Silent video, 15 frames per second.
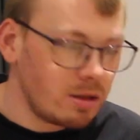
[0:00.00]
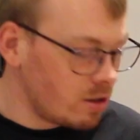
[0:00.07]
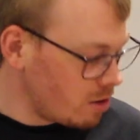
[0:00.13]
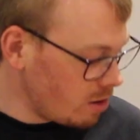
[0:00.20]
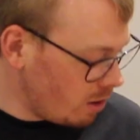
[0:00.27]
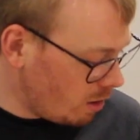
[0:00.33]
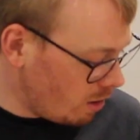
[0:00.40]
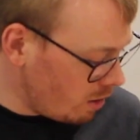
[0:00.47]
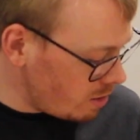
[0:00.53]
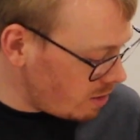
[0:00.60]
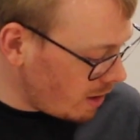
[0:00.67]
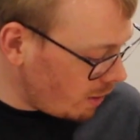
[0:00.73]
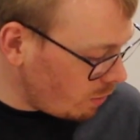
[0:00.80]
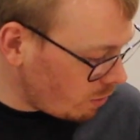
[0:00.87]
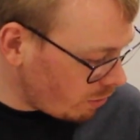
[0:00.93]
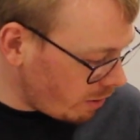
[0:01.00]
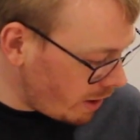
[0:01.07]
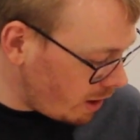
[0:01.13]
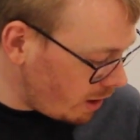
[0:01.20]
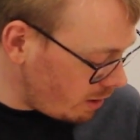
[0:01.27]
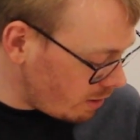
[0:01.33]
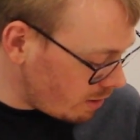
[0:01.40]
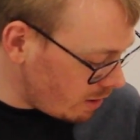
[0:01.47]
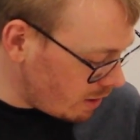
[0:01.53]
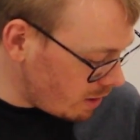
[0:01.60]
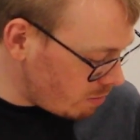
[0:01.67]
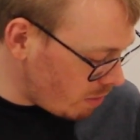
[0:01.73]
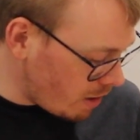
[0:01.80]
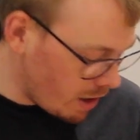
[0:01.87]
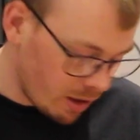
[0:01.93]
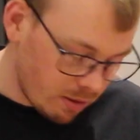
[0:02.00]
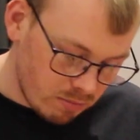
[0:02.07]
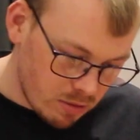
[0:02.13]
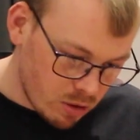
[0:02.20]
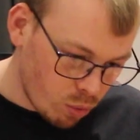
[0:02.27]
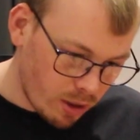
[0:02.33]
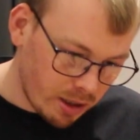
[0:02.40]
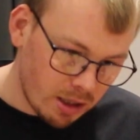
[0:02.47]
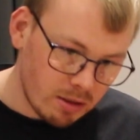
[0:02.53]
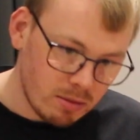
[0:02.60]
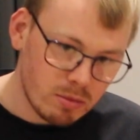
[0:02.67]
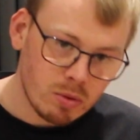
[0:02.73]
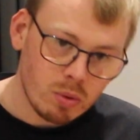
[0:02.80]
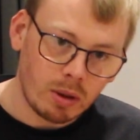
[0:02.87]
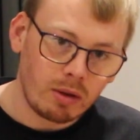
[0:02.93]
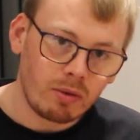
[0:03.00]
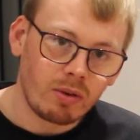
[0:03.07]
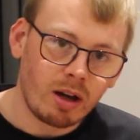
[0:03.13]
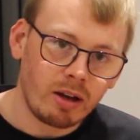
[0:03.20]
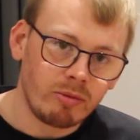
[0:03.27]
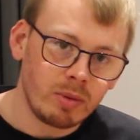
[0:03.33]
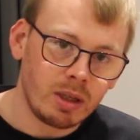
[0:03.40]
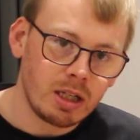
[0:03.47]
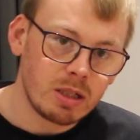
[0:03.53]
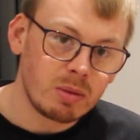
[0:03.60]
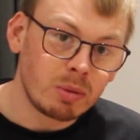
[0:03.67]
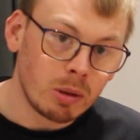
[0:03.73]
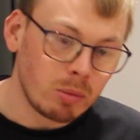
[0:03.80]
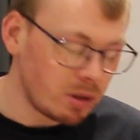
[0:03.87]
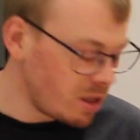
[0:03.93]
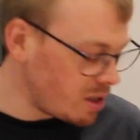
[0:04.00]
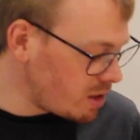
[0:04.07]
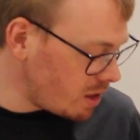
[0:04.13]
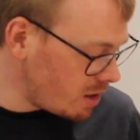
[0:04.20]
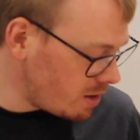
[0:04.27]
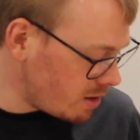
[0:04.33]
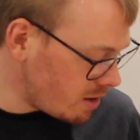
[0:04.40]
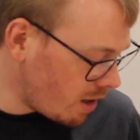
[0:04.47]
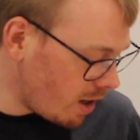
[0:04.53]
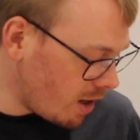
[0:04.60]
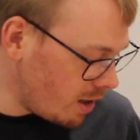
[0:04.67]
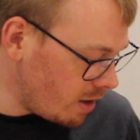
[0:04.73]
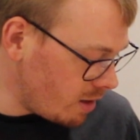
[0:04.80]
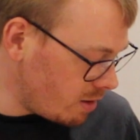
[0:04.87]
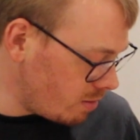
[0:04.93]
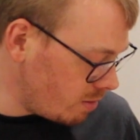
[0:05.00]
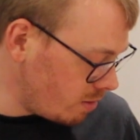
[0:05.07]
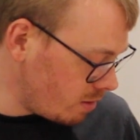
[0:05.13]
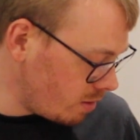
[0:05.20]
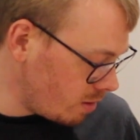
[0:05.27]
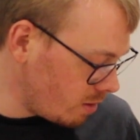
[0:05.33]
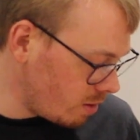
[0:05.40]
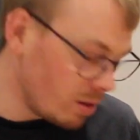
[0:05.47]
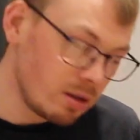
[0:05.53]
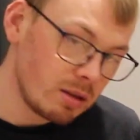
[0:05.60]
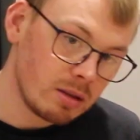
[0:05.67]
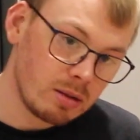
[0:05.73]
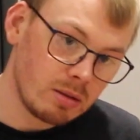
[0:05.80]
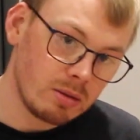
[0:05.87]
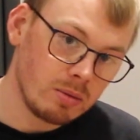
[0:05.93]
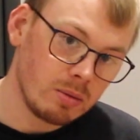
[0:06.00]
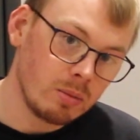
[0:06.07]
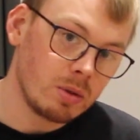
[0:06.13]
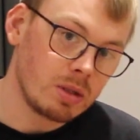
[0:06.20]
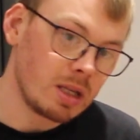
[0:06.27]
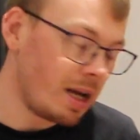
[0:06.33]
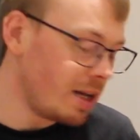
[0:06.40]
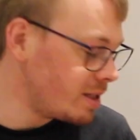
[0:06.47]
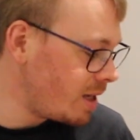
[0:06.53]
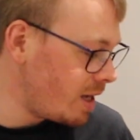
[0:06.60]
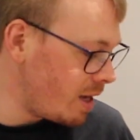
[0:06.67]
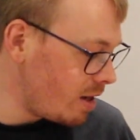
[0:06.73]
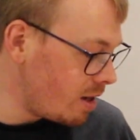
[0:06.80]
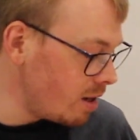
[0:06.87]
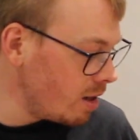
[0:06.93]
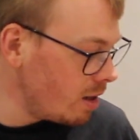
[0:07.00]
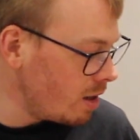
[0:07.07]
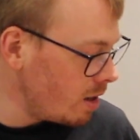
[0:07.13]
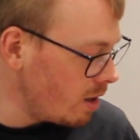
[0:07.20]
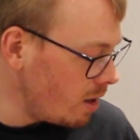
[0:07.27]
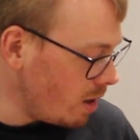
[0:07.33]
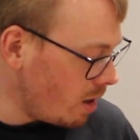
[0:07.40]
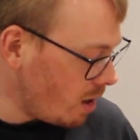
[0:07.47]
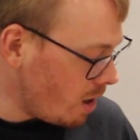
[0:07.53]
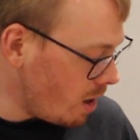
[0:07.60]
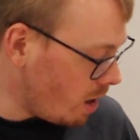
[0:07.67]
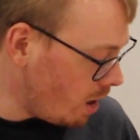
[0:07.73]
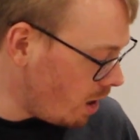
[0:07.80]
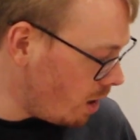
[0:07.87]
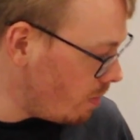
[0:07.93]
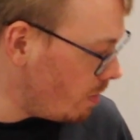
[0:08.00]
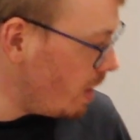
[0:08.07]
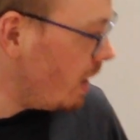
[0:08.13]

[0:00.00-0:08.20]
So it's now green. It's been 20-25 minutes probably since I was last here. It